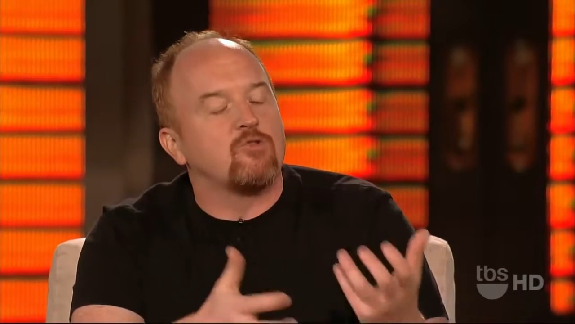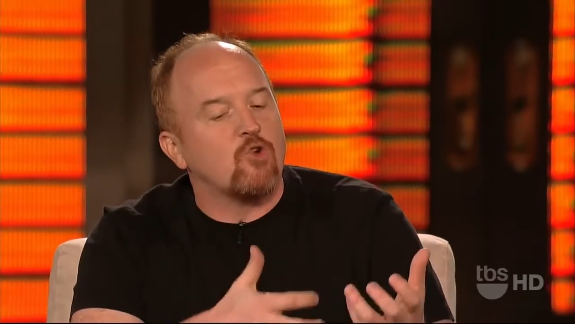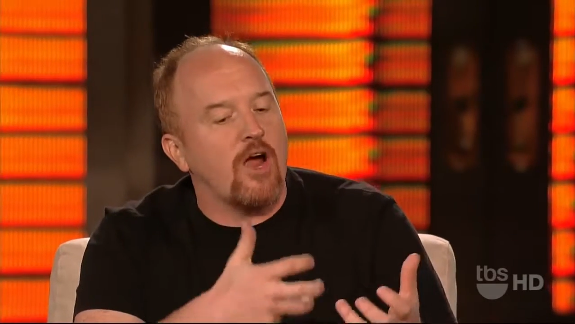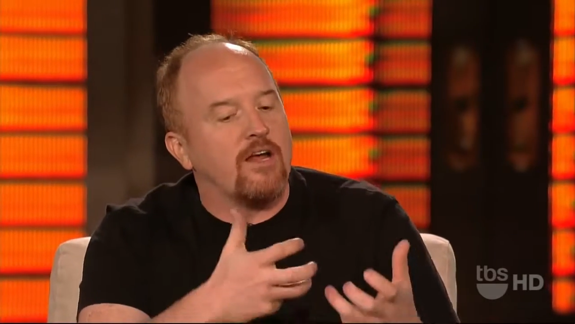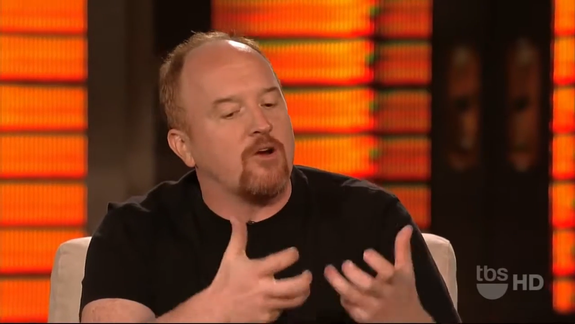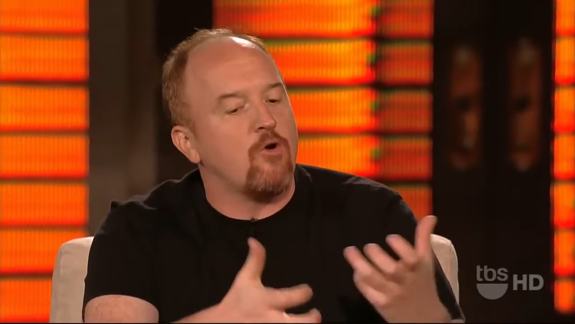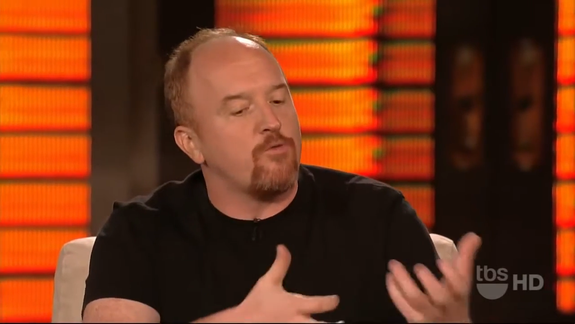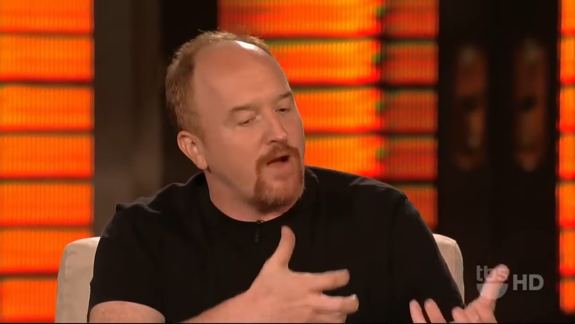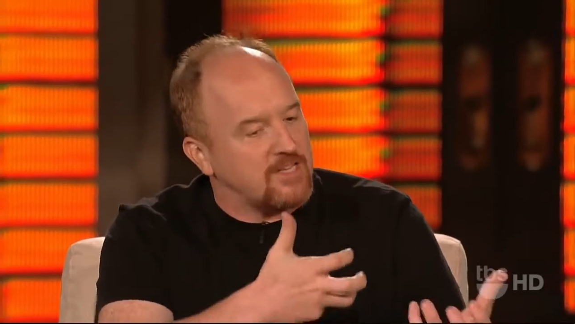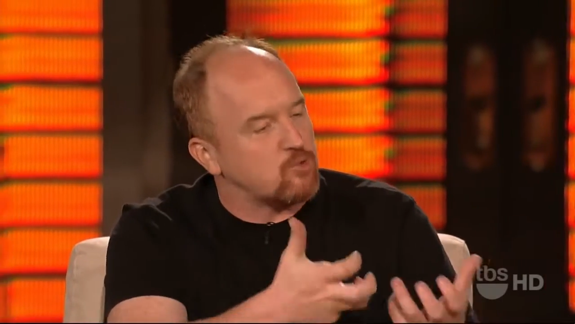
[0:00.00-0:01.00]
trying to go
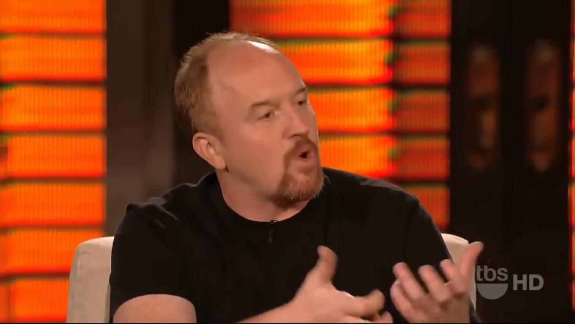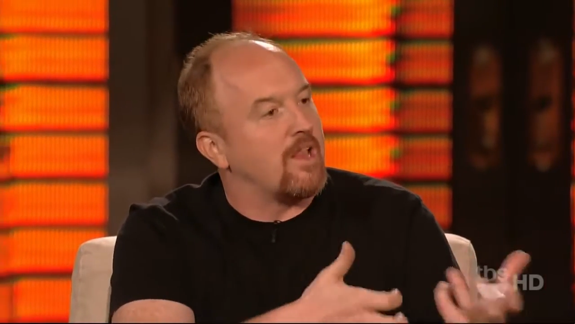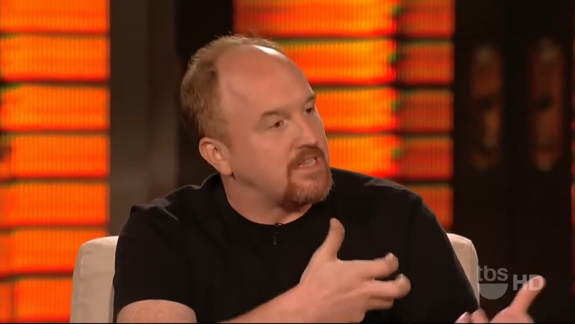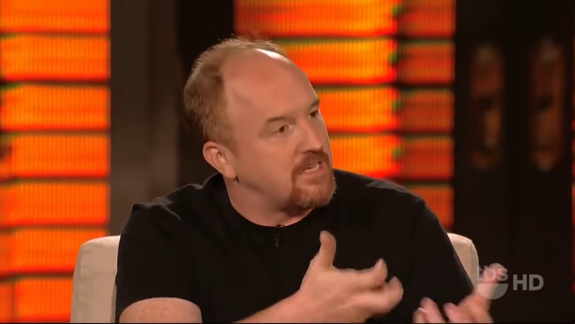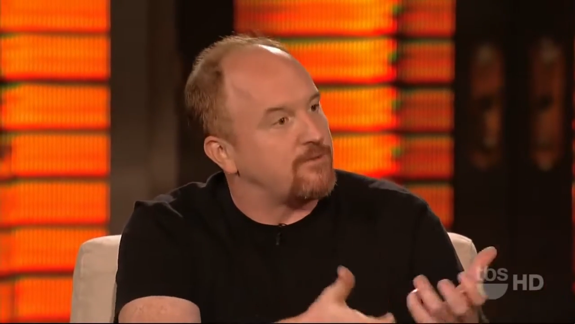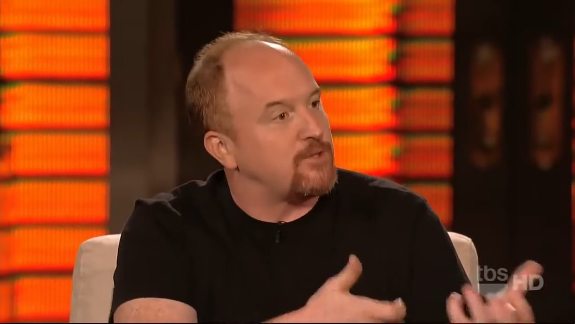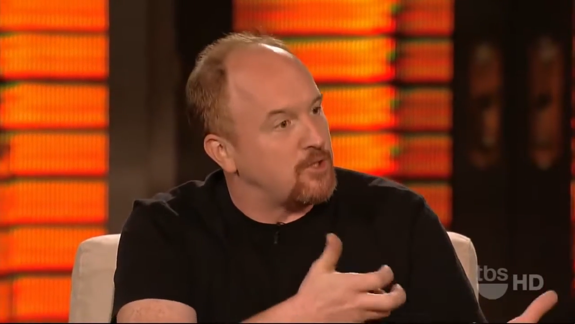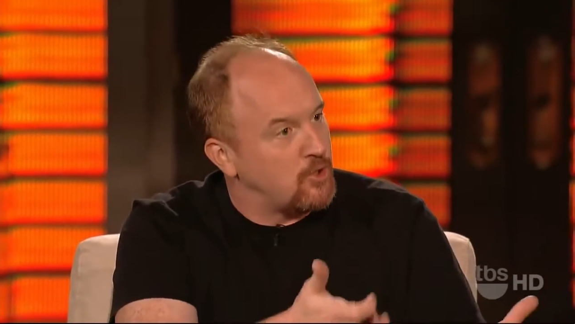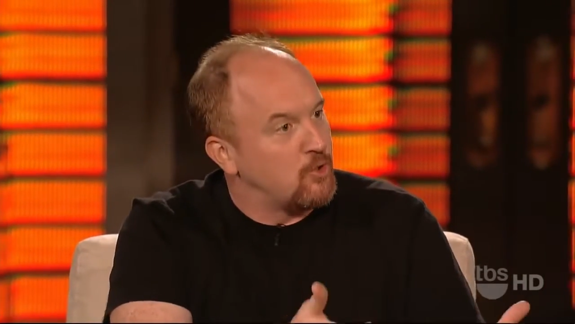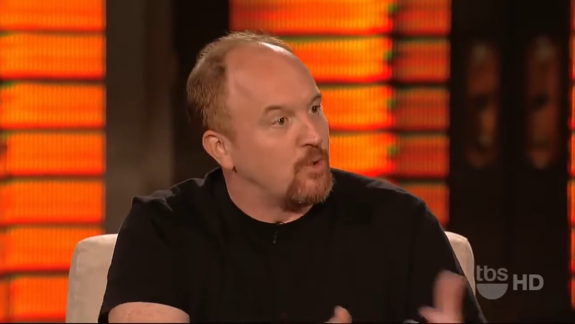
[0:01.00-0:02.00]
fast relative
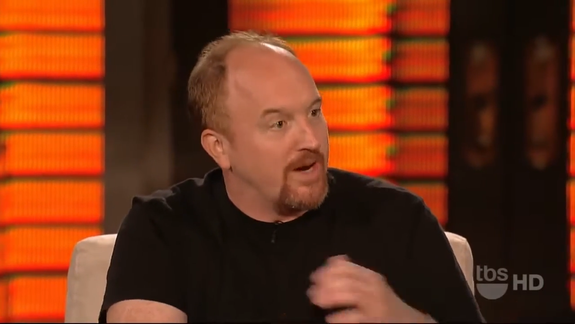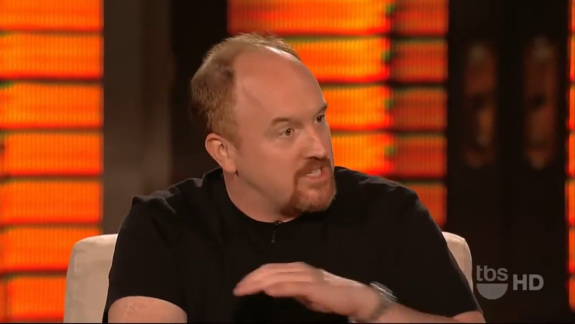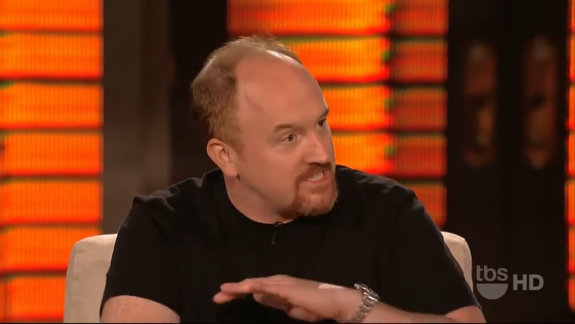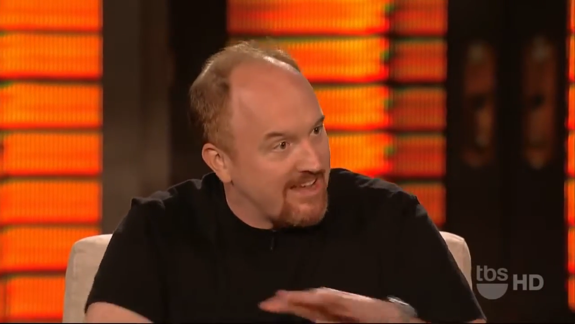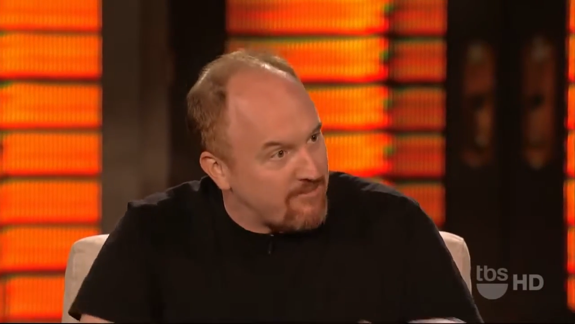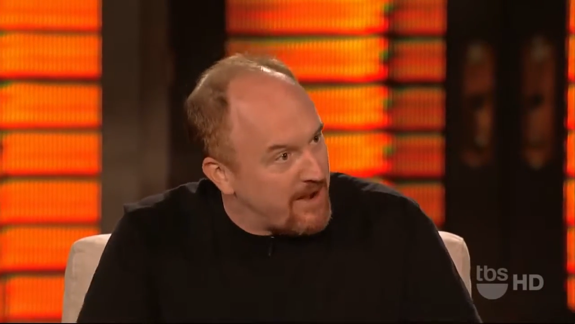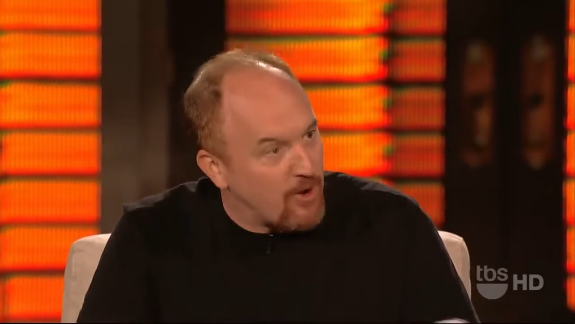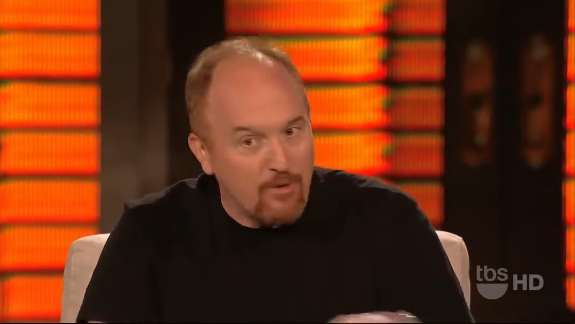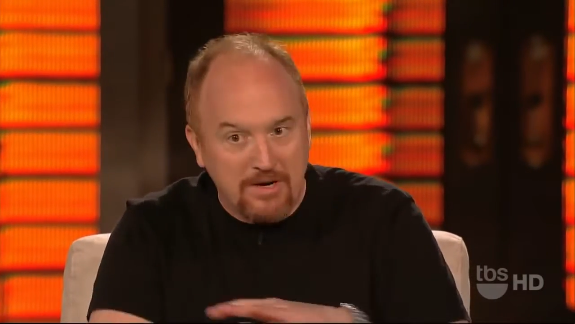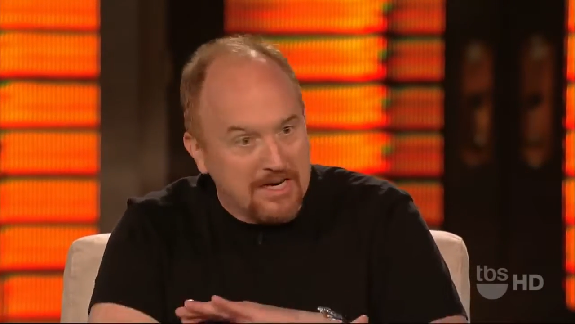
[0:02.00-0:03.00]
to you. I just have my
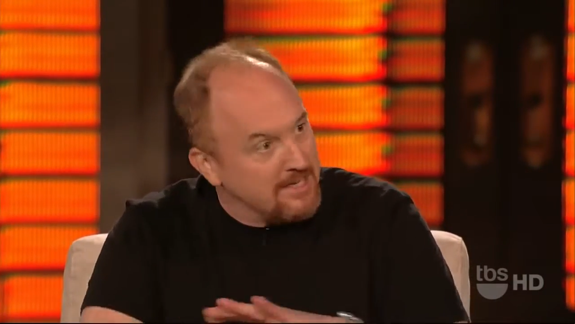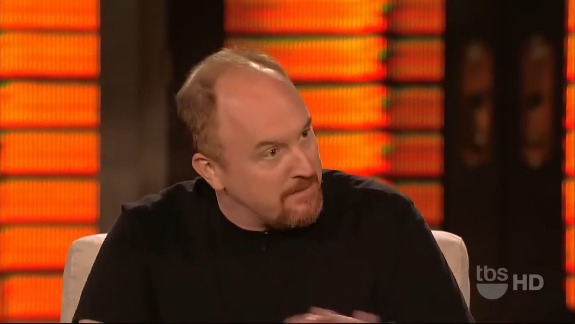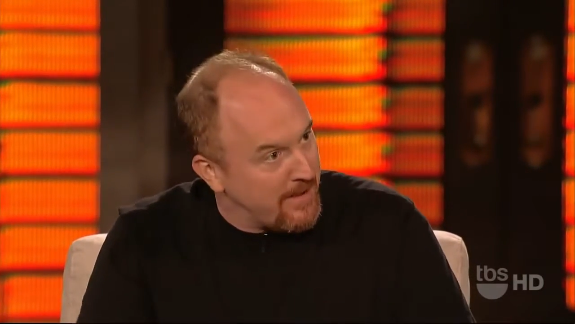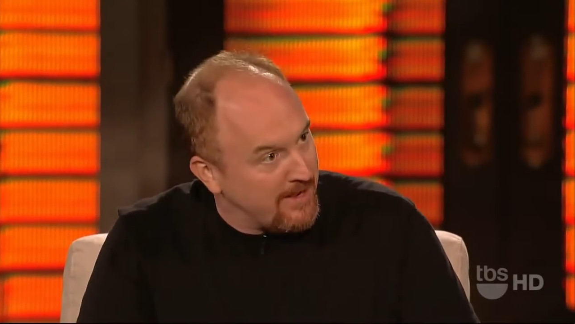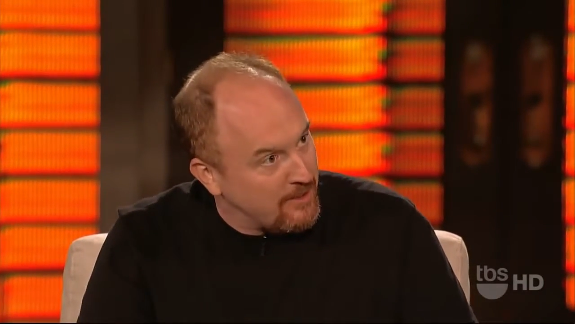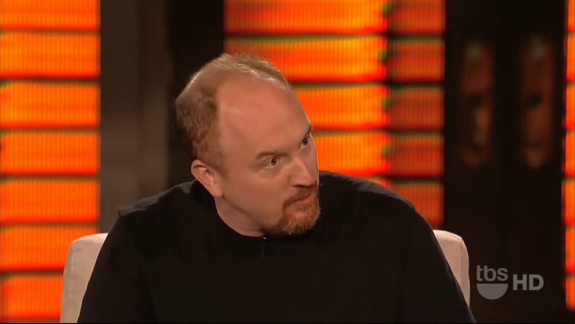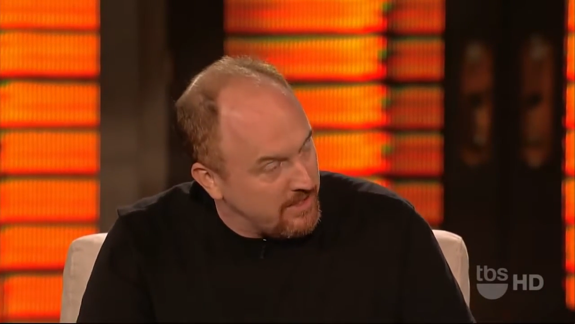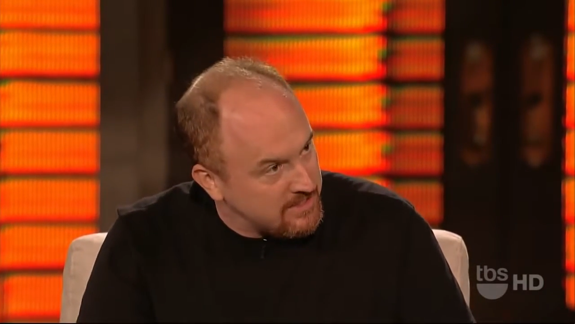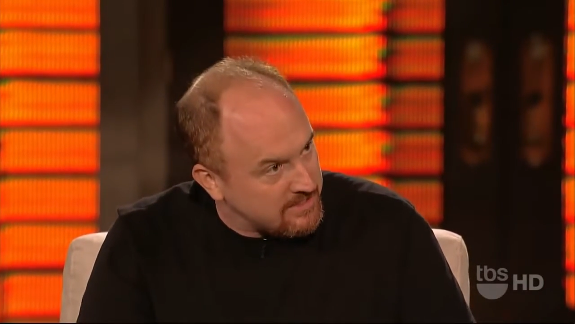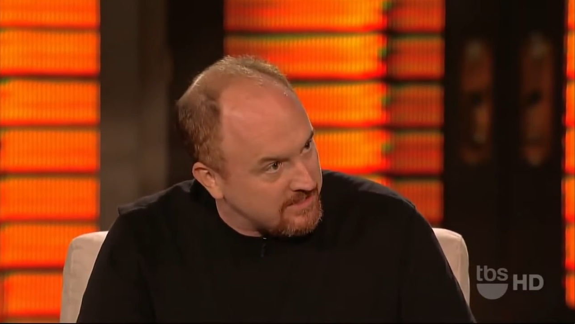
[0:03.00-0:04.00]
own independent
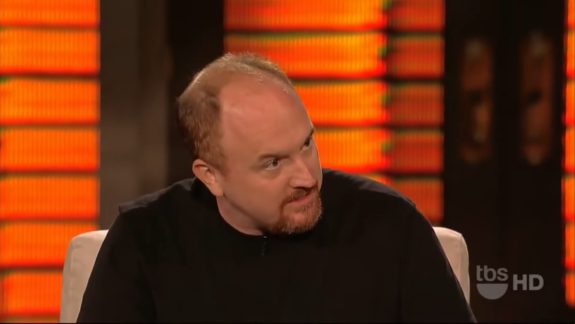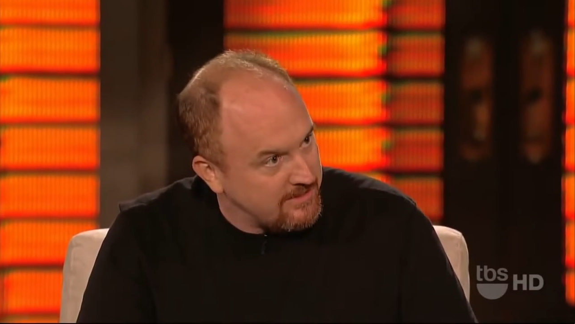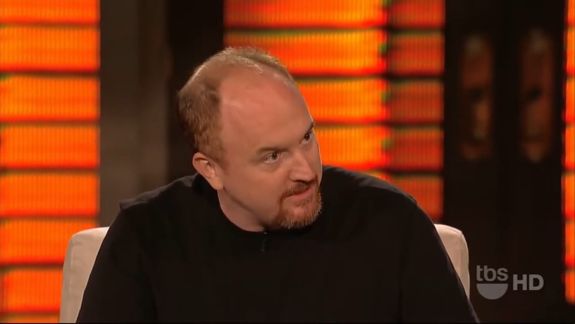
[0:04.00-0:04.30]
reason